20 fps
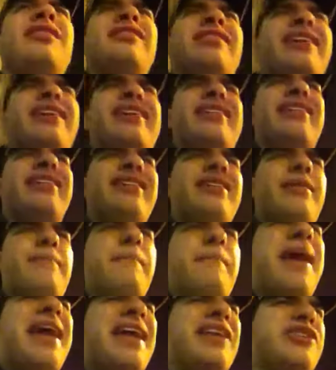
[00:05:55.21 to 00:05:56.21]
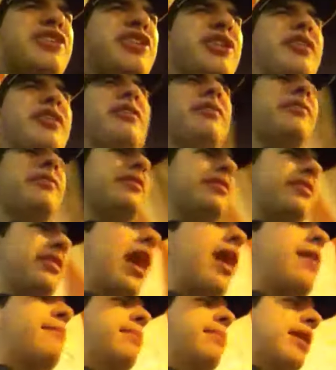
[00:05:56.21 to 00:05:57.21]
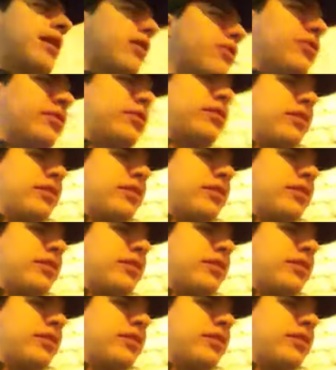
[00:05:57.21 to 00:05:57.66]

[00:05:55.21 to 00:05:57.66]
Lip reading: like mansion compound,